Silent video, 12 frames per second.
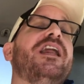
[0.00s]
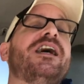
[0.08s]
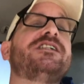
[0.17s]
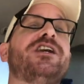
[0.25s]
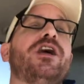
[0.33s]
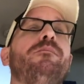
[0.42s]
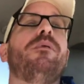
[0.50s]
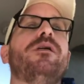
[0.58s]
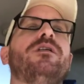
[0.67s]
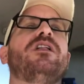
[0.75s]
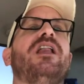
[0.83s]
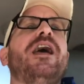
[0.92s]
He didn't
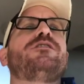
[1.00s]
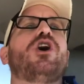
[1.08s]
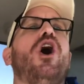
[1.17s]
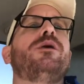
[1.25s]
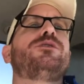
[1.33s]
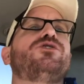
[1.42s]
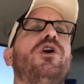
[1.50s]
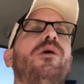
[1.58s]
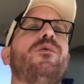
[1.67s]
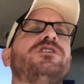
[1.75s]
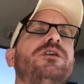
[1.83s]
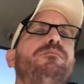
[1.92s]
necessarily, but Lance
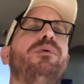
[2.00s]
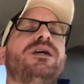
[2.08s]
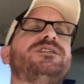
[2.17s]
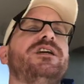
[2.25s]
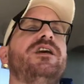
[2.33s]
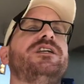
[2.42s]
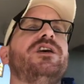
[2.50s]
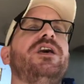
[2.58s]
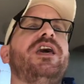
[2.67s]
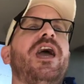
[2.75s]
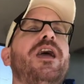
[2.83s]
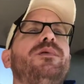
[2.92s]
Armstrong wasn't busted
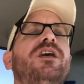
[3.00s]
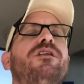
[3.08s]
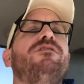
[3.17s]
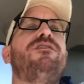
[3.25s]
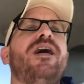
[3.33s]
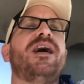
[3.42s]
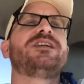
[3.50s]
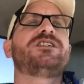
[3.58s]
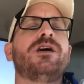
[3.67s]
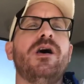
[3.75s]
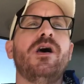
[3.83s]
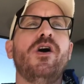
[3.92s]
until he came and
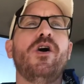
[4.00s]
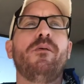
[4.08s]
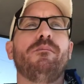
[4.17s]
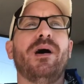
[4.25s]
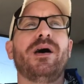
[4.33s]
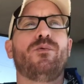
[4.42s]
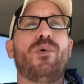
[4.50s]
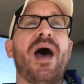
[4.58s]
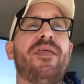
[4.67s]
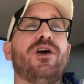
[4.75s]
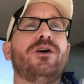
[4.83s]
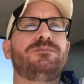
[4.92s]
confessed,
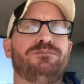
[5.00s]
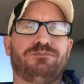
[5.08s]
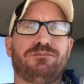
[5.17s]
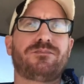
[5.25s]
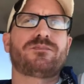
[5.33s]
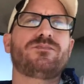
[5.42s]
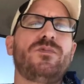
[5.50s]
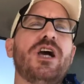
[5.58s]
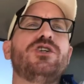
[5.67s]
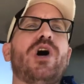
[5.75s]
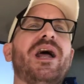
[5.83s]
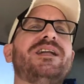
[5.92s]
but rather
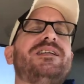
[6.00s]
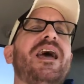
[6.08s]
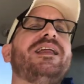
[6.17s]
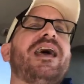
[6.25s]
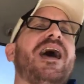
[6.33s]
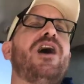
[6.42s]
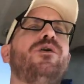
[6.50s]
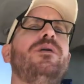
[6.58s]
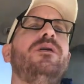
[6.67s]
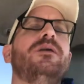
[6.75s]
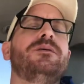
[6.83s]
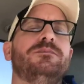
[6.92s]
trying to take
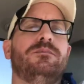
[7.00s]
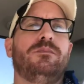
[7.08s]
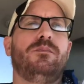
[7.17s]
down